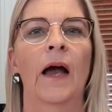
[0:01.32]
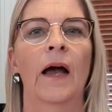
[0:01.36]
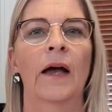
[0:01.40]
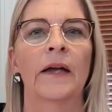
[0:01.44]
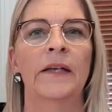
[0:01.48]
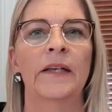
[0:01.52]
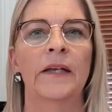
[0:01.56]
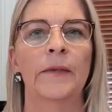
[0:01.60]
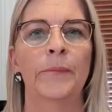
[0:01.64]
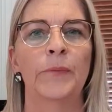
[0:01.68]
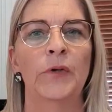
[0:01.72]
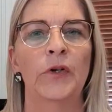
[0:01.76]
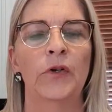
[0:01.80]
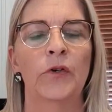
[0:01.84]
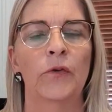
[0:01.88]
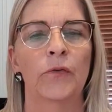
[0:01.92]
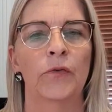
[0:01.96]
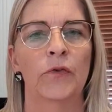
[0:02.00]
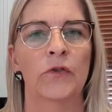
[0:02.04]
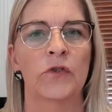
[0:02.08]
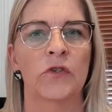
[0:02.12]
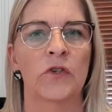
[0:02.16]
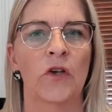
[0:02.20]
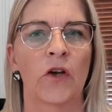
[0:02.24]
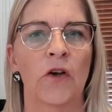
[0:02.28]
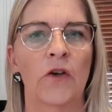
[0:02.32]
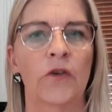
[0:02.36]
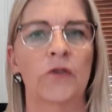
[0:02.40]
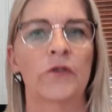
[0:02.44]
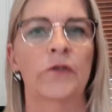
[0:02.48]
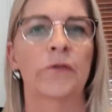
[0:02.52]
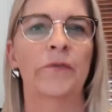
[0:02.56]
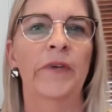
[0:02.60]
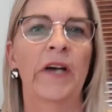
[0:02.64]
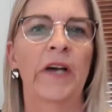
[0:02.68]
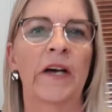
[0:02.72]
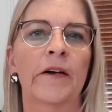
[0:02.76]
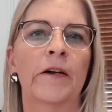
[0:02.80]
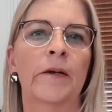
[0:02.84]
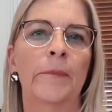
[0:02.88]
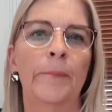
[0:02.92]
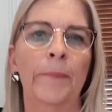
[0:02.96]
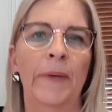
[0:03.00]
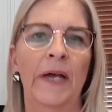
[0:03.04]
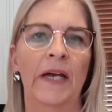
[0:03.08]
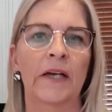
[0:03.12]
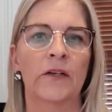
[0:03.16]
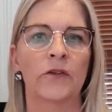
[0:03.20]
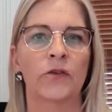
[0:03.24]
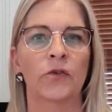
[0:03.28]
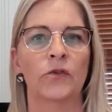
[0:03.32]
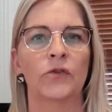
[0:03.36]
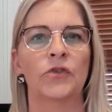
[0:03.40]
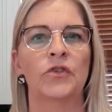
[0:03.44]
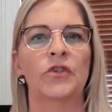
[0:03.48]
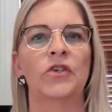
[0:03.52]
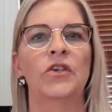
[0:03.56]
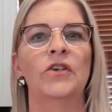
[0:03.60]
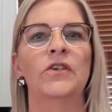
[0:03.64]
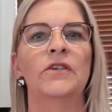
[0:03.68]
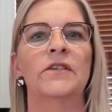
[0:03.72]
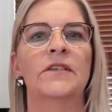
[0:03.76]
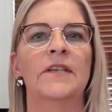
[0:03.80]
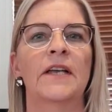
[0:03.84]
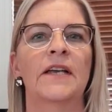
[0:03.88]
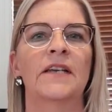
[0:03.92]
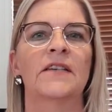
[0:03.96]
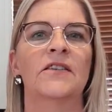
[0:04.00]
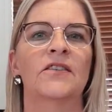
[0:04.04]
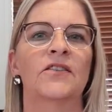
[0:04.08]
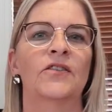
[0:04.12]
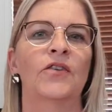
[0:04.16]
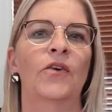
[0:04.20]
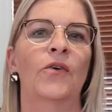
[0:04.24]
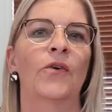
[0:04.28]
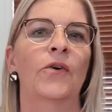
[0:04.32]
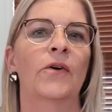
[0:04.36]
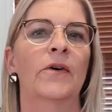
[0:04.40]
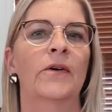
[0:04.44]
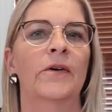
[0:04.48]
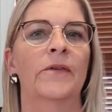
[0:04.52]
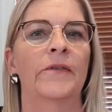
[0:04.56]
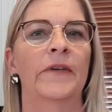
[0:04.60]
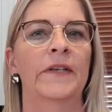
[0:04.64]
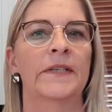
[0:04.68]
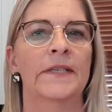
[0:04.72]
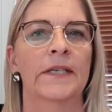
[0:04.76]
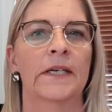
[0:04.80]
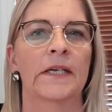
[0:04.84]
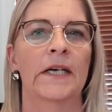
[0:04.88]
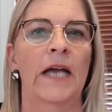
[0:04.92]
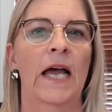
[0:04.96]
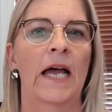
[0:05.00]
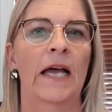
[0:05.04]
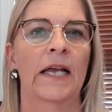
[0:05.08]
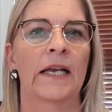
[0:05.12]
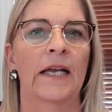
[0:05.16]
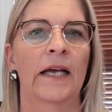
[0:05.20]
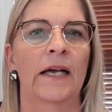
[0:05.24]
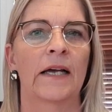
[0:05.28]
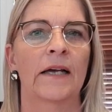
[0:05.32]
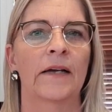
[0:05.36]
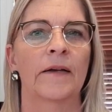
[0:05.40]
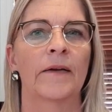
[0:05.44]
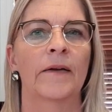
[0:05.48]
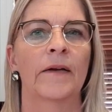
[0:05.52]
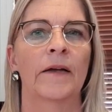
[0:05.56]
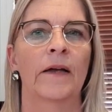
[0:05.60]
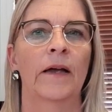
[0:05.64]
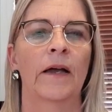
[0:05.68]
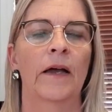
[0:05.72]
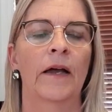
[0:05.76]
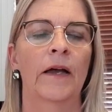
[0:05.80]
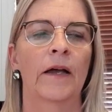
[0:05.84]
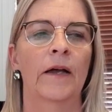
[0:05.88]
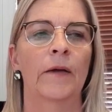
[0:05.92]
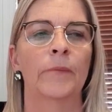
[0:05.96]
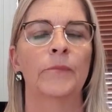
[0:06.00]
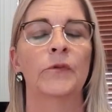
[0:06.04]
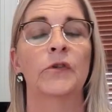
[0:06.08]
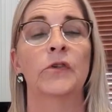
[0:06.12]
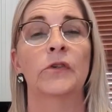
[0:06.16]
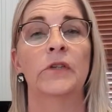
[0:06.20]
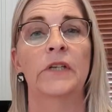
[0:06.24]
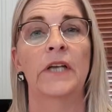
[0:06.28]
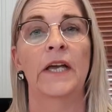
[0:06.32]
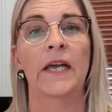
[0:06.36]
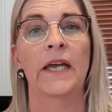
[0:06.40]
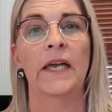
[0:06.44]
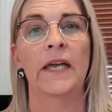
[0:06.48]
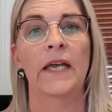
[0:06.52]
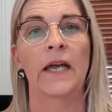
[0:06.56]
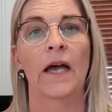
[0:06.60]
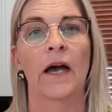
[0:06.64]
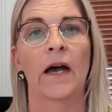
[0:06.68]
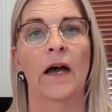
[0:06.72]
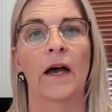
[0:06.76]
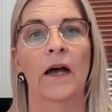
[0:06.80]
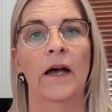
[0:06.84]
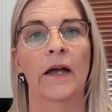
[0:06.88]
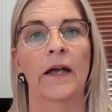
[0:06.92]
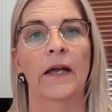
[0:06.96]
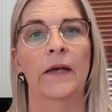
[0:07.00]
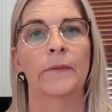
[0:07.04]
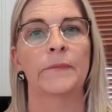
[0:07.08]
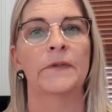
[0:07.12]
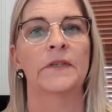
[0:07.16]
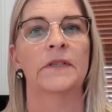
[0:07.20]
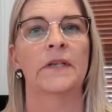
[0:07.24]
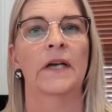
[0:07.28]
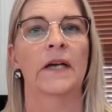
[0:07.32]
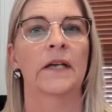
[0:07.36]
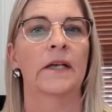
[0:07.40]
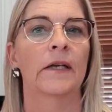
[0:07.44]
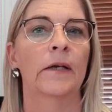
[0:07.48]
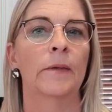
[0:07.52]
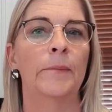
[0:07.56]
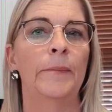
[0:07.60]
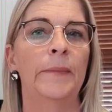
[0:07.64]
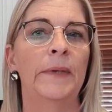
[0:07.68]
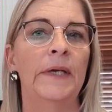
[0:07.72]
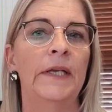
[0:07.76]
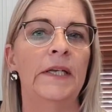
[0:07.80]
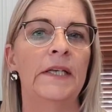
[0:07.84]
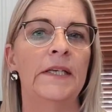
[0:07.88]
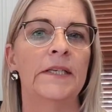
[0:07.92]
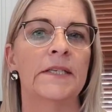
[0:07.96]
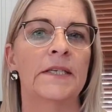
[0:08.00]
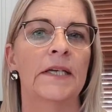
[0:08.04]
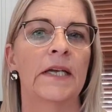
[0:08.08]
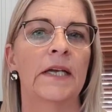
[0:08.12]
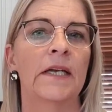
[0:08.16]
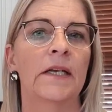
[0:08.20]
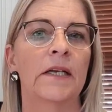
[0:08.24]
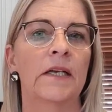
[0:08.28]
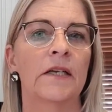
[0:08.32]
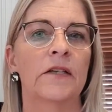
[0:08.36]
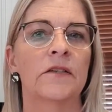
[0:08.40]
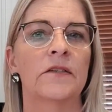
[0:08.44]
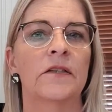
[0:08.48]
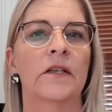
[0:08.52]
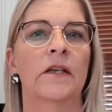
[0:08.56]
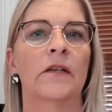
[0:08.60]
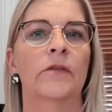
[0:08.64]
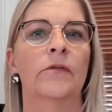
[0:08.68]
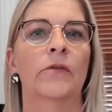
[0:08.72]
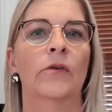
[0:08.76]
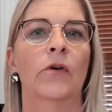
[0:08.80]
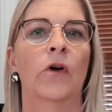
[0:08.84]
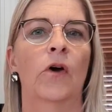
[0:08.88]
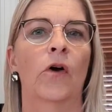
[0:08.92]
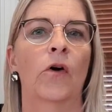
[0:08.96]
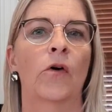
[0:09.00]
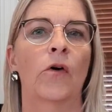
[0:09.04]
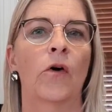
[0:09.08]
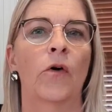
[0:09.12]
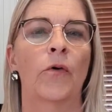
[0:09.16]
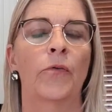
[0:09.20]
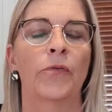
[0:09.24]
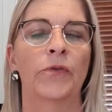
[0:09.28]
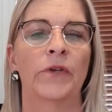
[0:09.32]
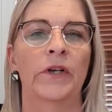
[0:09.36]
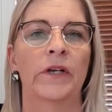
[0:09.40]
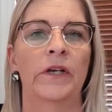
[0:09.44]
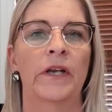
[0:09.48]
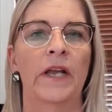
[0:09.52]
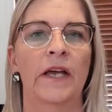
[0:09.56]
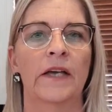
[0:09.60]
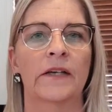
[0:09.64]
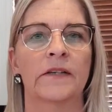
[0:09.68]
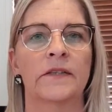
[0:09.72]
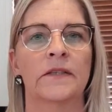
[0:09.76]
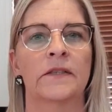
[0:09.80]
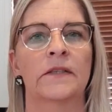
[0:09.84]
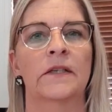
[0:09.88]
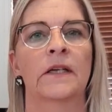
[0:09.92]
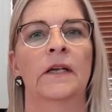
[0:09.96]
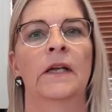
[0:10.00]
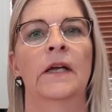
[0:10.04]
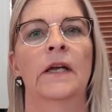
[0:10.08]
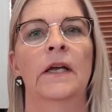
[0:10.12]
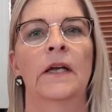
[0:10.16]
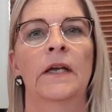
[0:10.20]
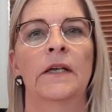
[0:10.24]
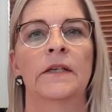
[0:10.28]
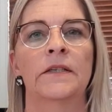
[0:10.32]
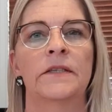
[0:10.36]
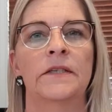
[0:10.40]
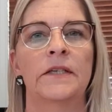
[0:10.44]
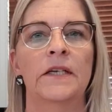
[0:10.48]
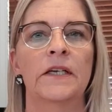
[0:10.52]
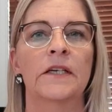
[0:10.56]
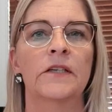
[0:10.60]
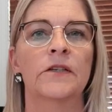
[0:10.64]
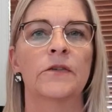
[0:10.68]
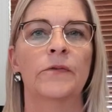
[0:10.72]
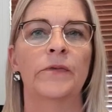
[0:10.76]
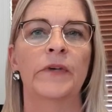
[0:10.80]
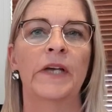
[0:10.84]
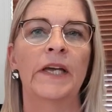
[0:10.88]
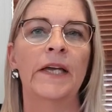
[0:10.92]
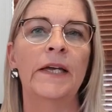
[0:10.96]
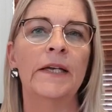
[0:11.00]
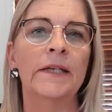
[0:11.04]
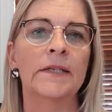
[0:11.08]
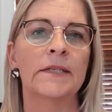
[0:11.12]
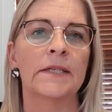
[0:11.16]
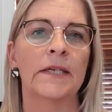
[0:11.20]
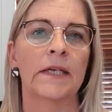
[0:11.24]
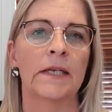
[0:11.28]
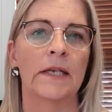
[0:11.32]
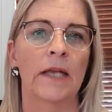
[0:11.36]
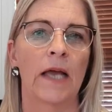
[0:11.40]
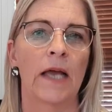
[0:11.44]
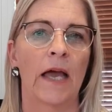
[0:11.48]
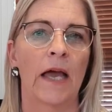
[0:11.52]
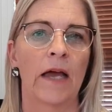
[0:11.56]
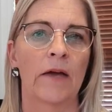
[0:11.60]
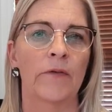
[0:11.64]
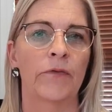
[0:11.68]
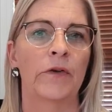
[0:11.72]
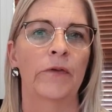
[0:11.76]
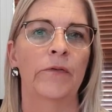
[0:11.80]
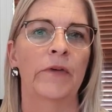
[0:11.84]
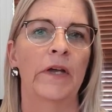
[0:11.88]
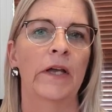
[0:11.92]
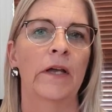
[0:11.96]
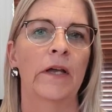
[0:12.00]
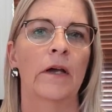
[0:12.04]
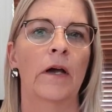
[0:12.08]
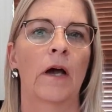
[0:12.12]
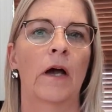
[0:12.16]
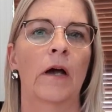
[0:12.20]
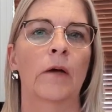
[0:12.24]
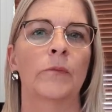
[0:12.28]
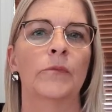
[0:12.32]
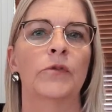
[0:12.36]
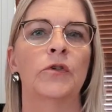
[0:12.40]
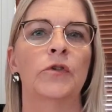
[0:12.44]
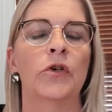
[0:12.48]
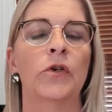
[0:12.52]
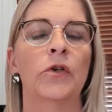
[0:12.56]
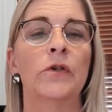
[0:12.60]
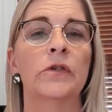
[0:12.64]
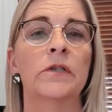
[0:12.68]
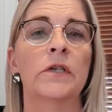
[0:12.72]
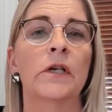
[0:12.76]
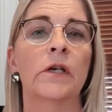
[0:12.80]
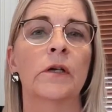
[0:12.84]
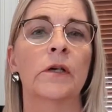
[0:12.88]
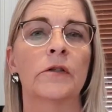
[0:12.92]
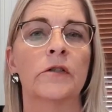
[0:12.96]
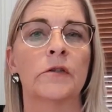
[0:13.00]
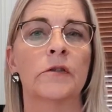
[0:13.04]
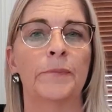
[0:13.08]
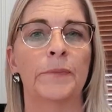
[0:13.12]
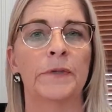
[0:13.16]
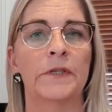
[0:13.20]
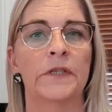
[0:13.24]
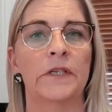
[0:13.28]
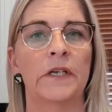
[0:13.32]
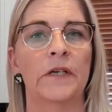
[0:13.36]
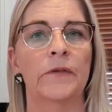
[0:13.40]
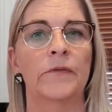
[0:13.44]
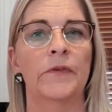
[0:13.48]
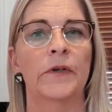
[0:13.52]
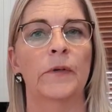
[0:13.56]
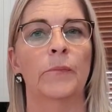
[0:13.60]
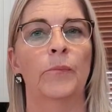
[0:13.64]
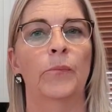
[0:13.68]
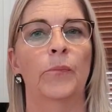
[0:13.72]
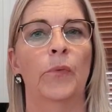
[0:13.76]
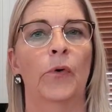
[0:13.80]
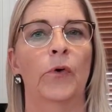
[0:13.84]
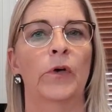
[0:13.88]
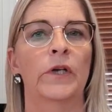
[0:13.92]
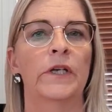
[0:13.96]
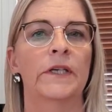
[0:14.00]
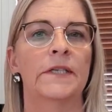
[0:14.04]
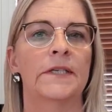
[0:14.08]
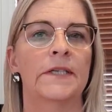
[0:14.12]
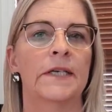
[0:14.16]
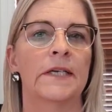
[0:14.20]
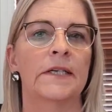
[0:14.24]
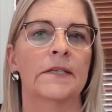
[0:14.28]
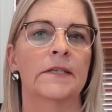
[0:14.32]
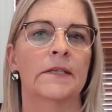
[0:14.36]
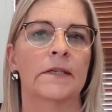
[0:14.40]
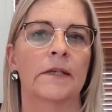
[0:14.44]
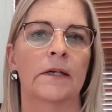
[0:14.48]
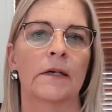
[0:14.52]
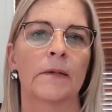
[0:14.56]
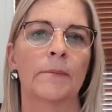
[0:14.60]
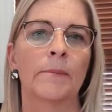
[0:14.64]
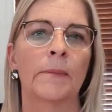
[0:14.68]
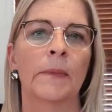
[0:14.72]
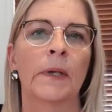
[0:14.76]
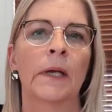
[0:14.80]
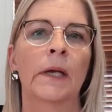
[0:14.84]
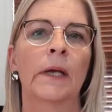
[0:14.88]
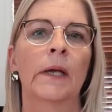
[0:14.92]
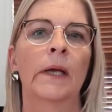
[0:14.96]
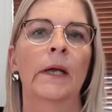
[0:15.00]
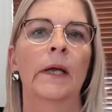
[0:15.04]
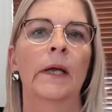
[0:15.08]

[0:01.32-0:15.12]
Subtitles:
Hi there, beautiful souls. Welcome back to Tuesday's Talk with Grada. Today I am starting a mini series that will go over the next 6 weeks, and every week I'm choosing a specific body system.